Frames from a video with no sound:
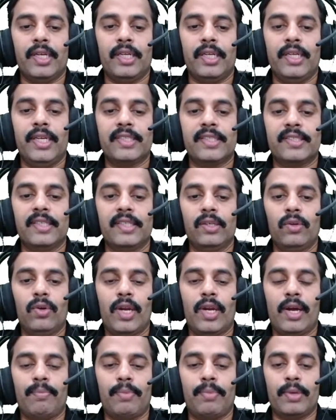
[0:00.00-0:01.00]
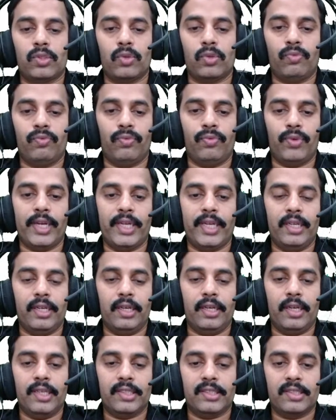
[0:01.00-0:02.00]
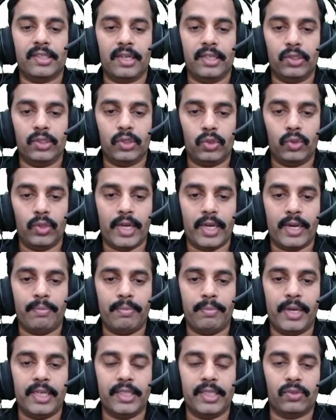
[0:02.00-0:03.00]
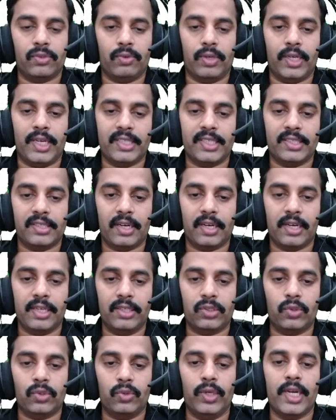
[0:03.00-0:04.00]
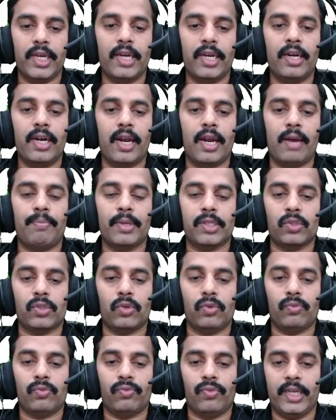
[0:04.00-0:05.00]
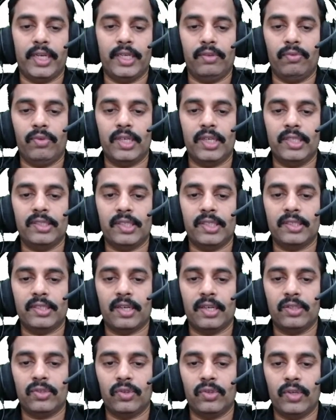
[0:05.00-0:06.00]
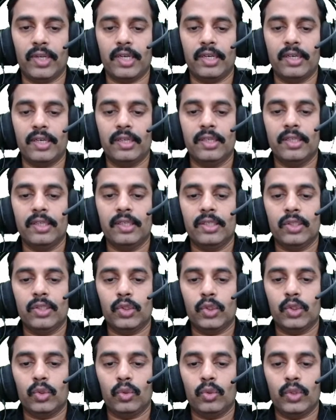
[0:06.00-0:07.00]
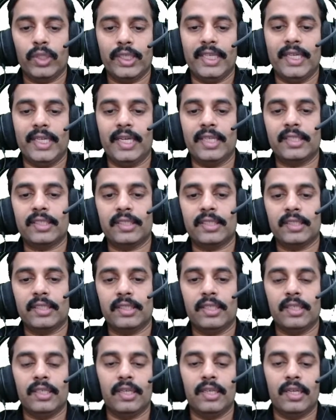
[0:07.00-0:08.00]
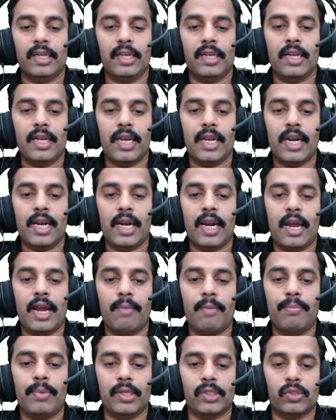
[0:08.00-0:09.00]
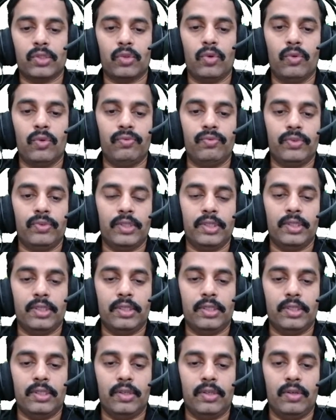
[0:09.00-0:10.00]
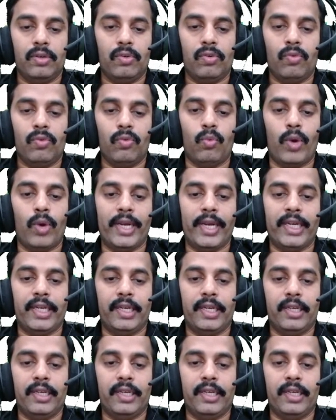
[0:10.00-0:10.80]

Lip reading: s into Laplace of y, s raised to n minus s raised to n Laplace of y. What is s raised to n? So s Laplace of y